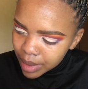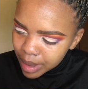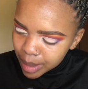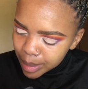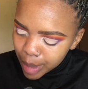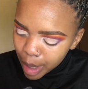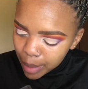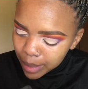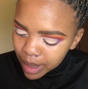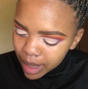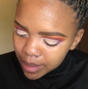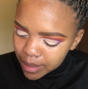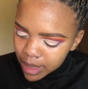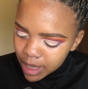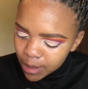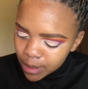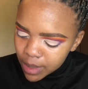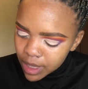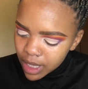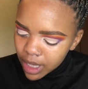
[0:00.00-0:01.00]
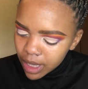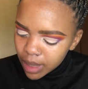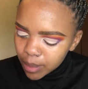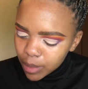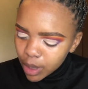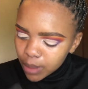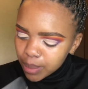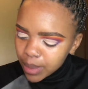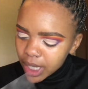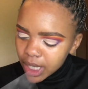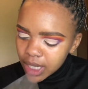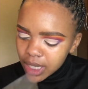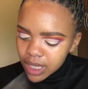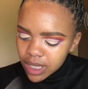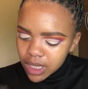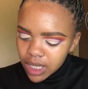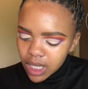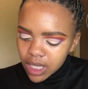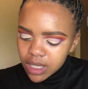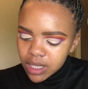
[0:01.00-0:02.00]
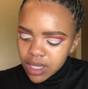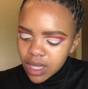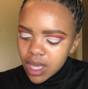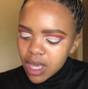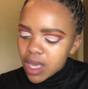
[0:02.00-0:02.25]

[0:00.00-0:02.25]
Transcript: Probably I'm tipsy and I'm not making sense.